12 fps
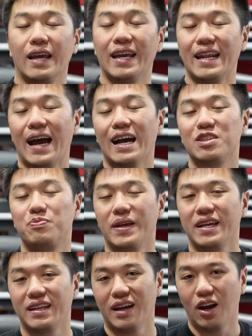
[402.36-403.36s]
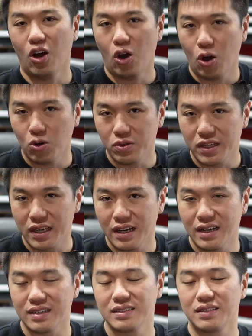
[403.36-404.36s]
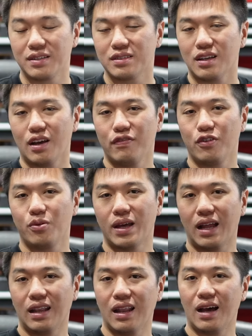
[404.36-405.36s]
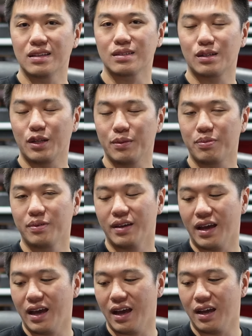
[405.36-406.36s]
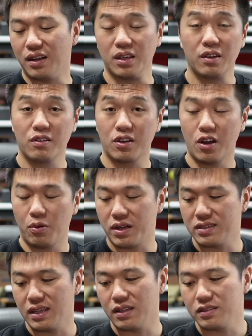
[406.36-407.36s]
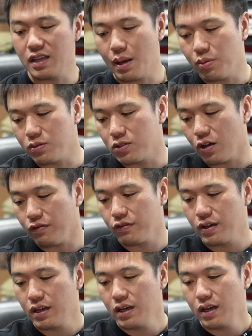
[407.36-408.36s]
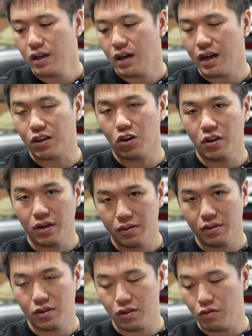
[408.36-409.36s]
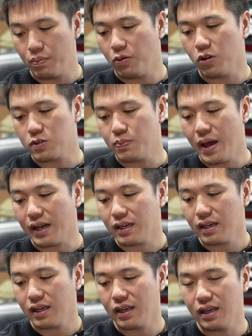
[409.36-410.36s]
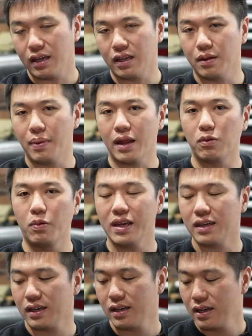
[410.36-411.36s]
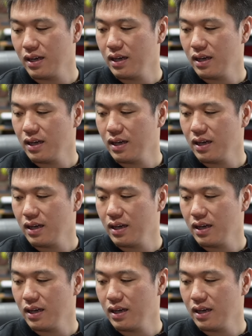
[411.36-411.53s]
It has been a whole year since I filmed that last clip, and a year ago when I sent the samples off, I got the reports back in about a week,